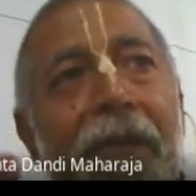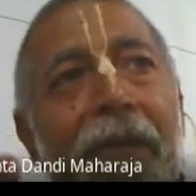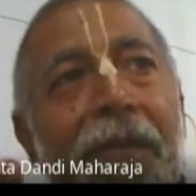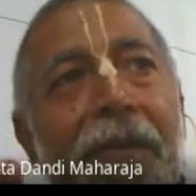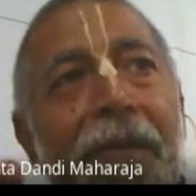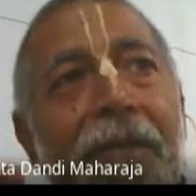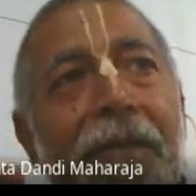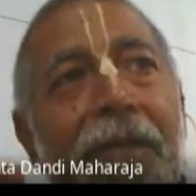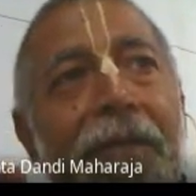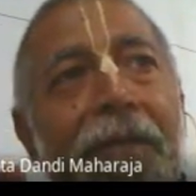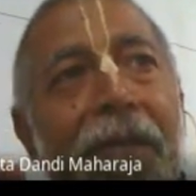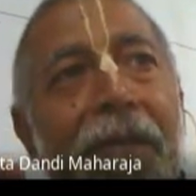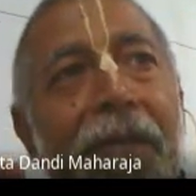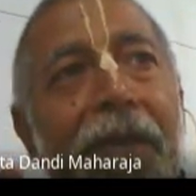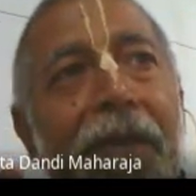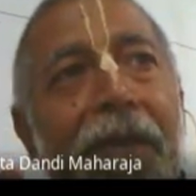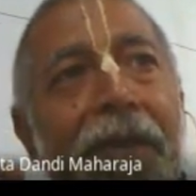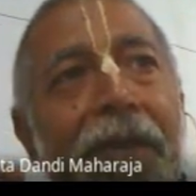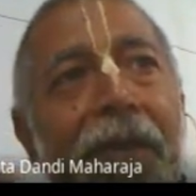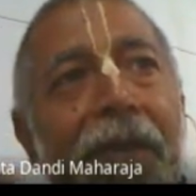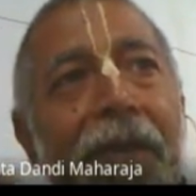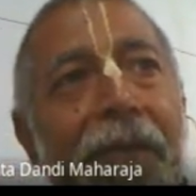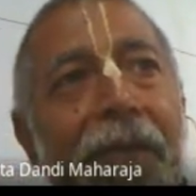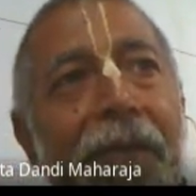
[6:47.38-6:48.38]
get
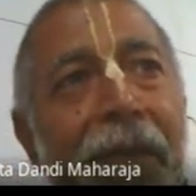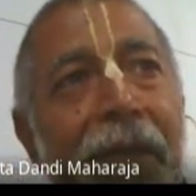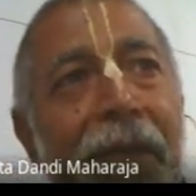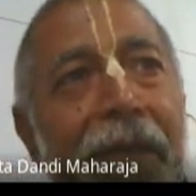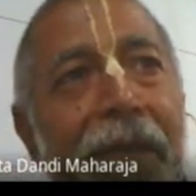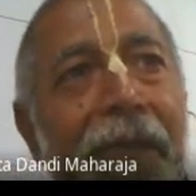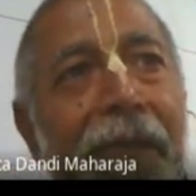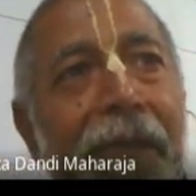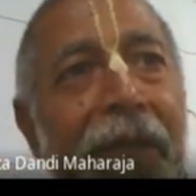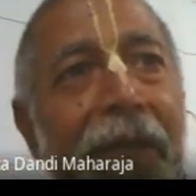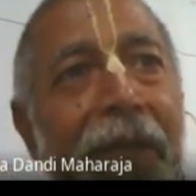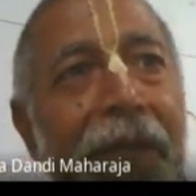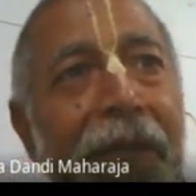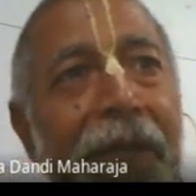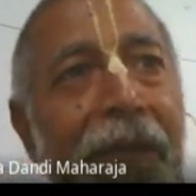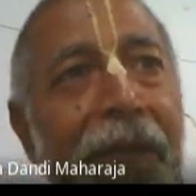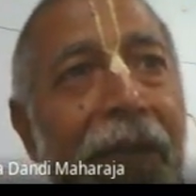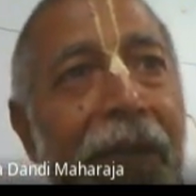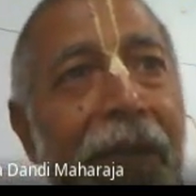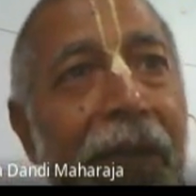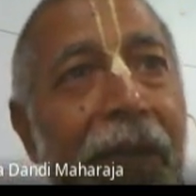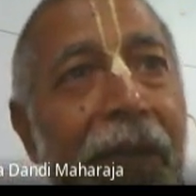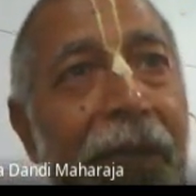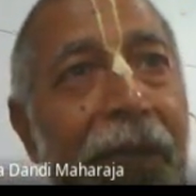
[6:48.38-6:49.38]
benefit of
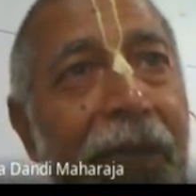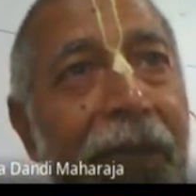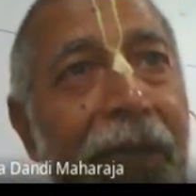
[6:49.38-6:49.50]
this.